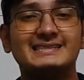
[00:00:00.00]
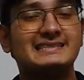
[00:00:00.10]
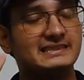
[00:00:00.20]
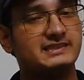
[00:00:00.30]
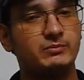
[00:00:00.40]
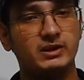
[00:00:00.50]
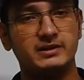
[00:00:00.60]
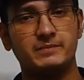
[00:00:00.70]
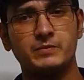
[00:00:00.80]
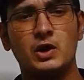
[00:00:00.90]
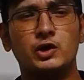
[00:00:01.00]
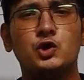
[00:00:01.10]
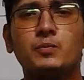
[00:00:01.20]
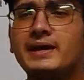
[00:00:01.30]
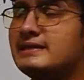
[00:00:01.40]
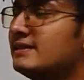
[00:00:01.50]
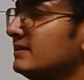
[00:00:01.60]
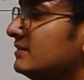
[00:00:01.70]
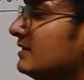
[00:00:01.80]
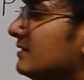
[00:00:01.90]
is dissimilar. You might
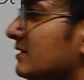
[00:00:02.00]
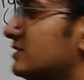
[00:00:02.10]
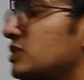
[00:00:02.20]
think that